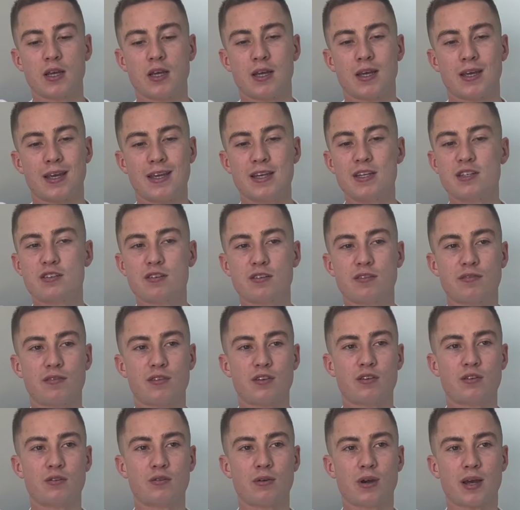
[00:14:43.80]

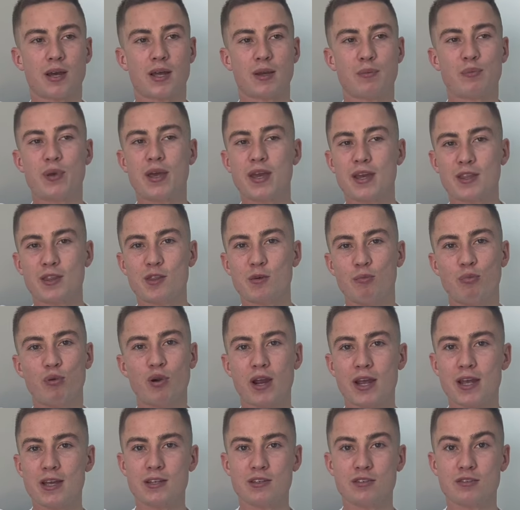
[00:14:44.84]
interview and pick the
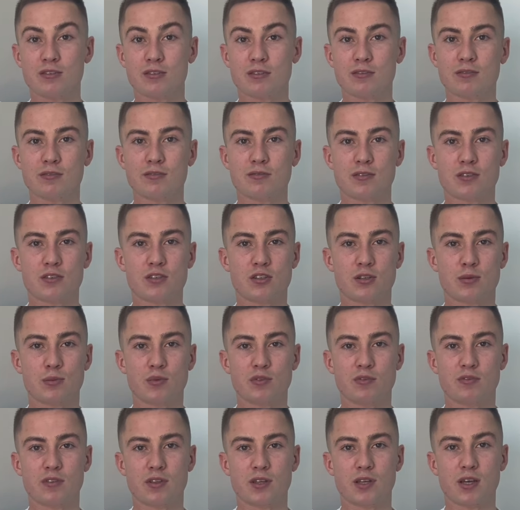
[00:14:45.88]
brains of some
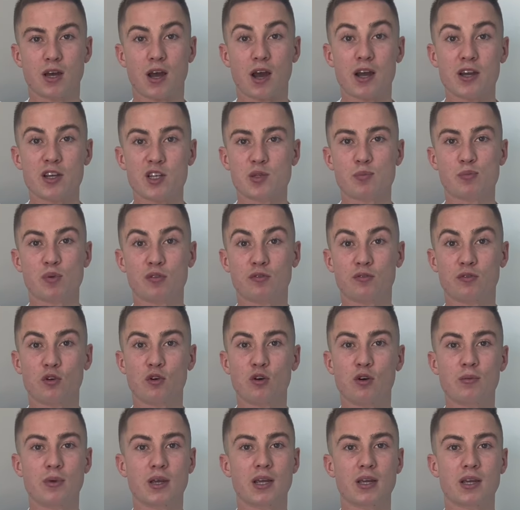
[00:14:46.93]
of the highest
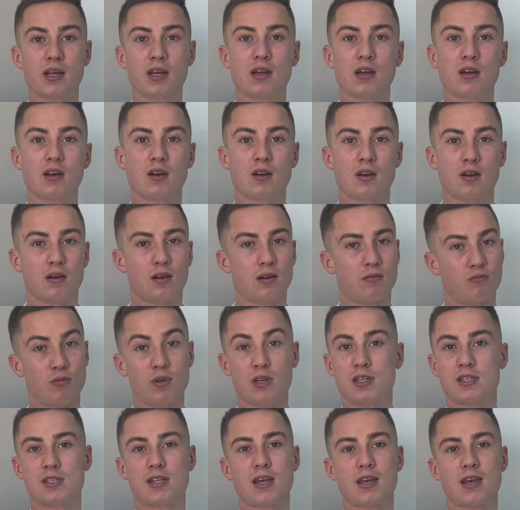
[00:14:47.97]
performing real
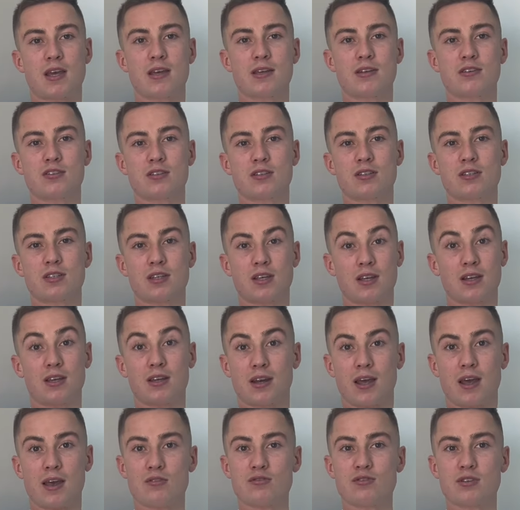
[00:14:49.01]
estate agents in
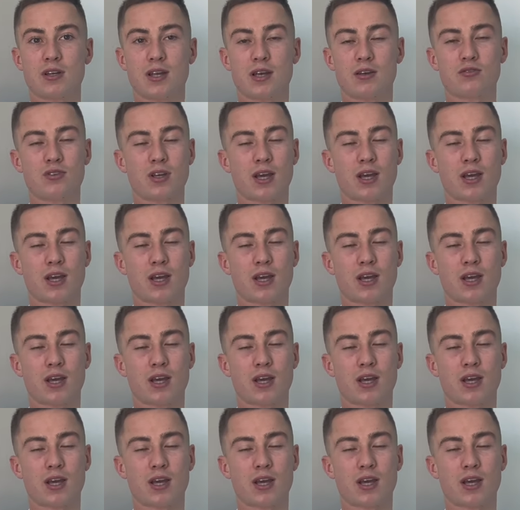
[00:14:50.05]
haus & haus.